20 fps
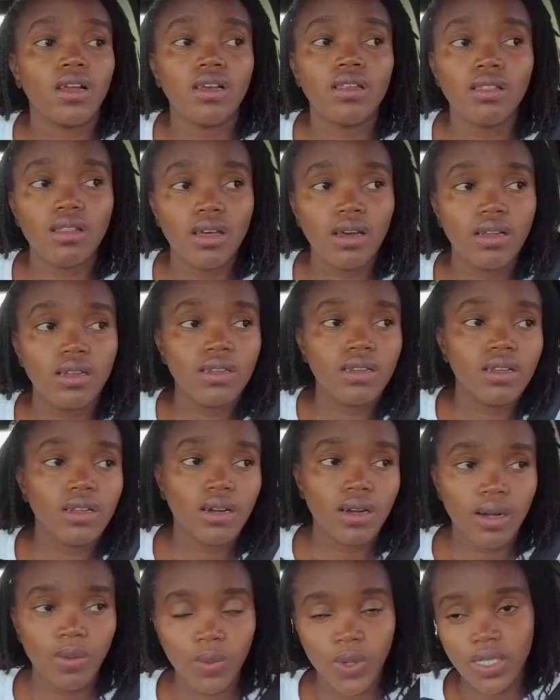And then
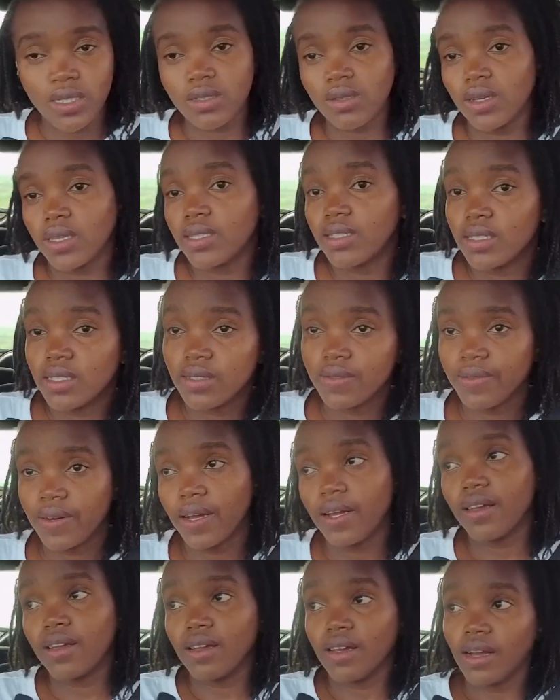once you
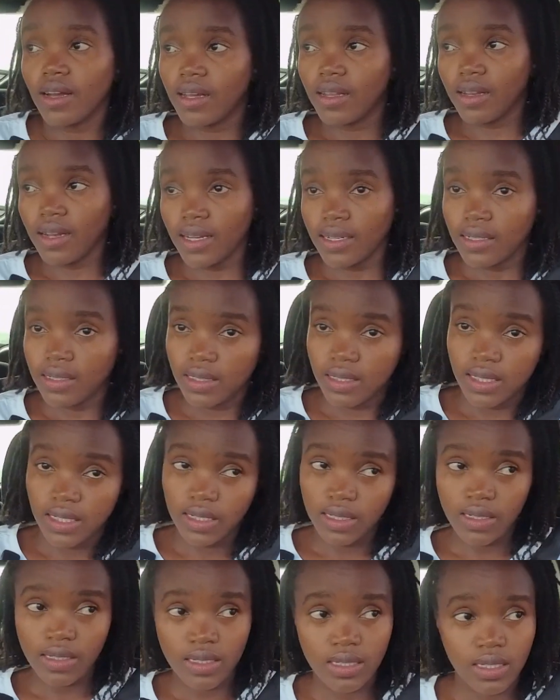identify an
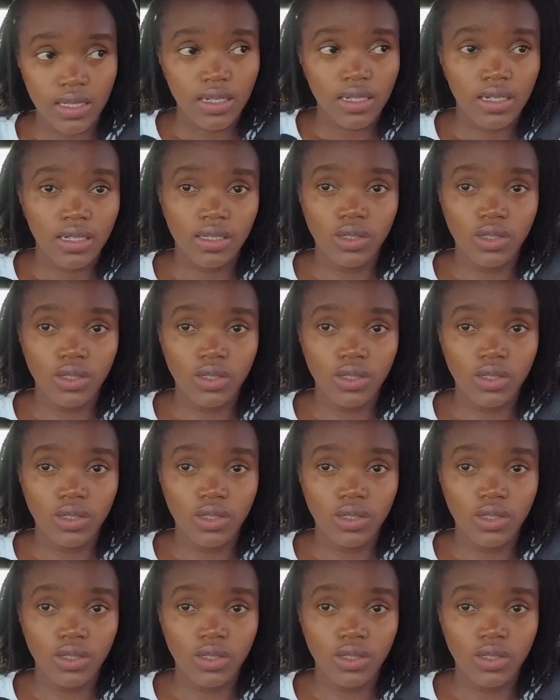architect,